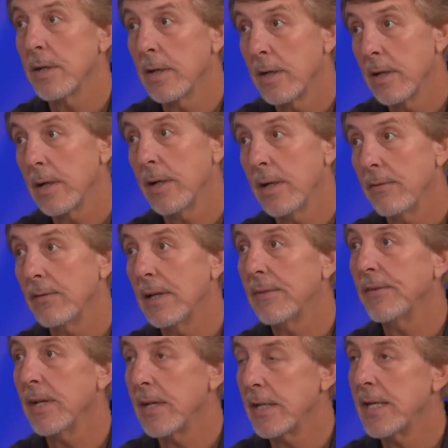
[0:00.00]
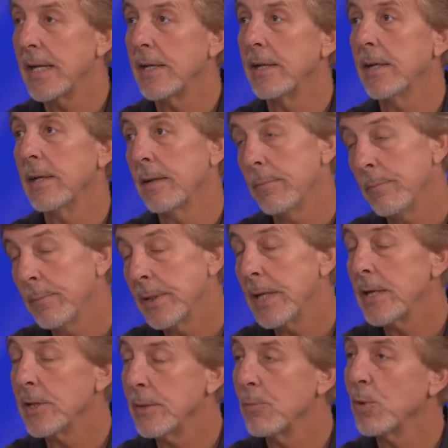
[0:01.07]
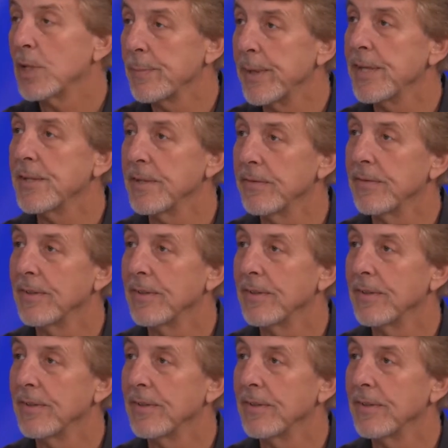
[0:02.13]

uh, if left unattended and potentially more expensive.